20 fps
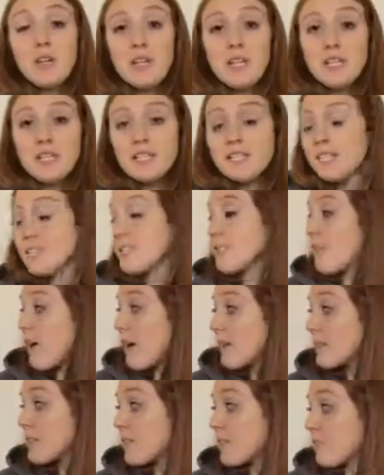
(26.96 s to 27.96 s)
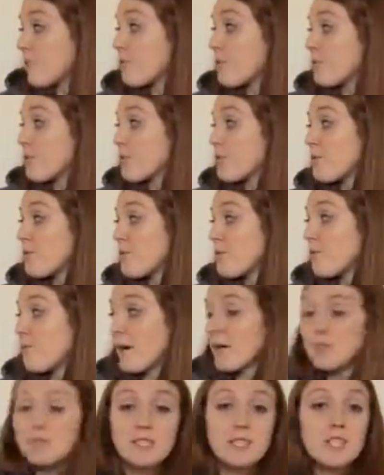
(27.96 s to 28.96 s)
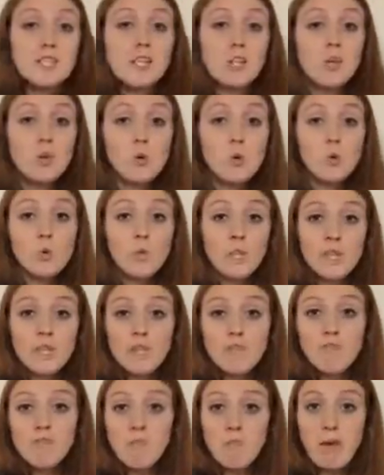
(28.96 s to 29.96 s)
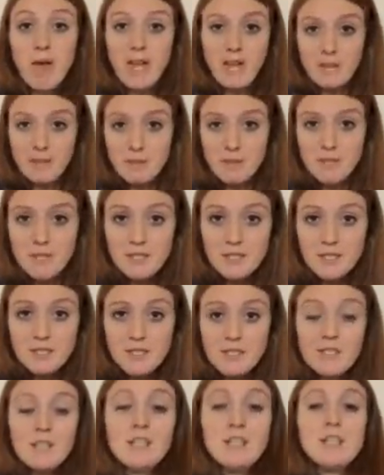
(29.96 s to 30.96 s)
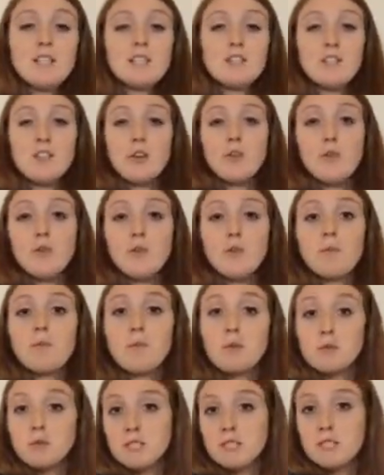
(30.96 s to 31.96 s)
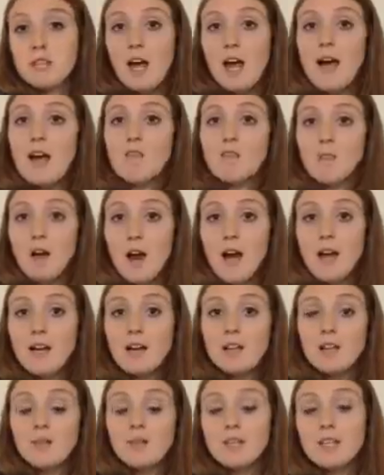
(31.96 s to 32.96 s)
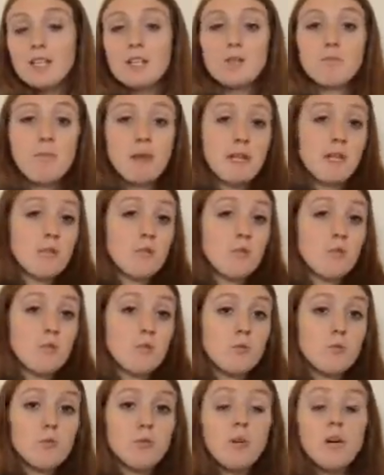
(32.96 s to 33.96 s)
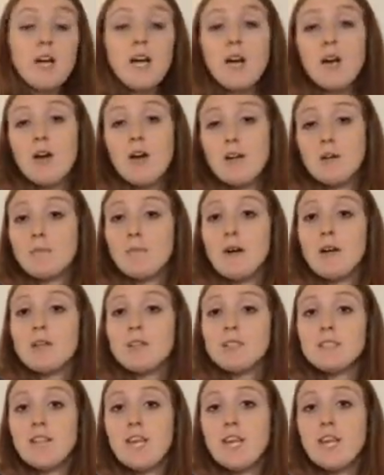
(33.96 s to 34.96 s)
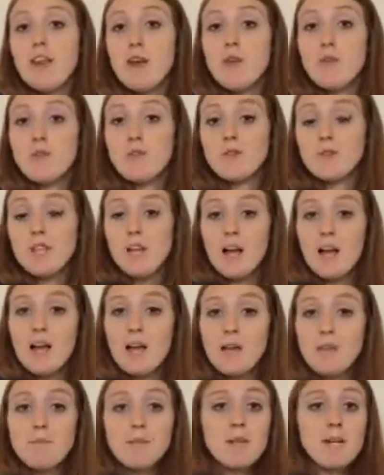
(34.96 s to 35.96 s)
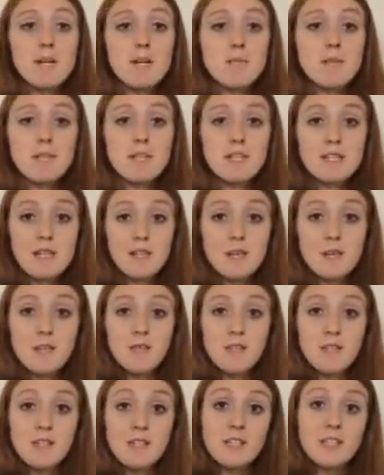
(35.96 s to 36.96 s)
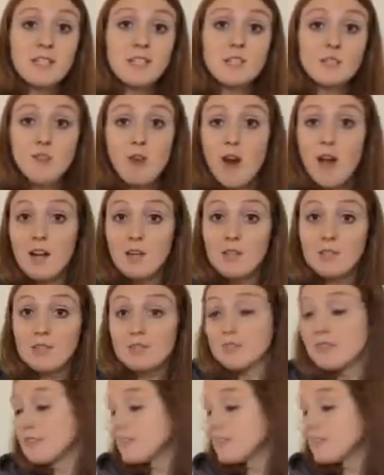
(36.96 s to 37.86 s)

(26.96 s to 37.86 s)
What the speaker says: igneous rocks are formed through melting and cooling of magma. So molten hot rock, it might cool and melt and over time become a type of igneous rock.